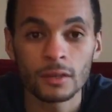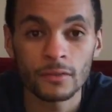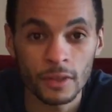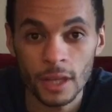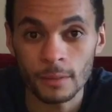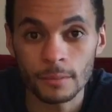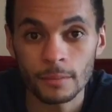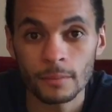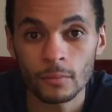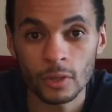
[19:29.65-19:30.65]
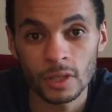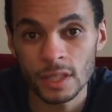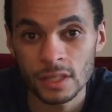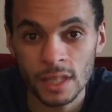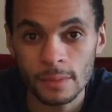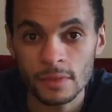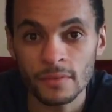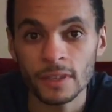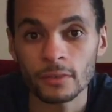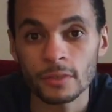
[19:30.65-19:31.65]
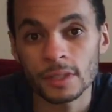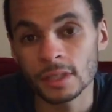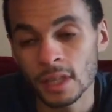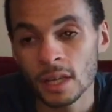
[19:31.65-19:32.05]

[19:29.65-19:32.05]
for them with these types of victories.